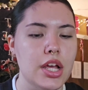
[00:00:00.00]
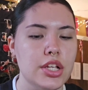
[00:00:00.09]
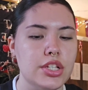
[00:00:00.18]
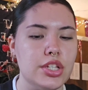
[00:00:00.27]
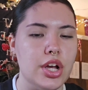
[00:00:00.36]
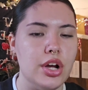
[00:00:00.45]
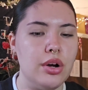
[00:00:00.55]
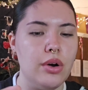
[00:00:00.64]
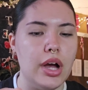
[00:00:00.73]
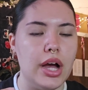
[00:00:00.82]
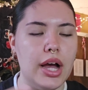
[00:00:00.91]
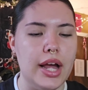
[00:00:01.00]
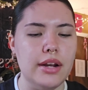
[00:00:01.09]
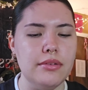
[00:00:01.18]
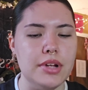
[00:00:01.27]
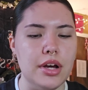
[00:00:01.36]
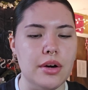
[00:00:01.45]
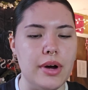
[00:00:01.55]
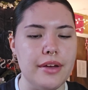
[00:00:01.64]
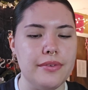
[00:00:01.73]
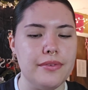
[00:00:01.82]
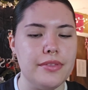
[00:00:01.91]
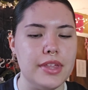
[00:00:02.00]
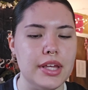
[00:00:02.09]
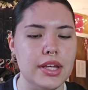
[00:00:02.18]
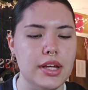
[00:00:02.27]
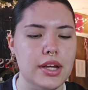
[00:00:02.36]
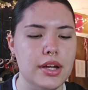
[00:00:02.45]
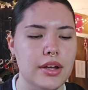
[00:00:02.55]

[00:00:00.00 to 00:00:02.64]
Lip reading: So I don't know, I think,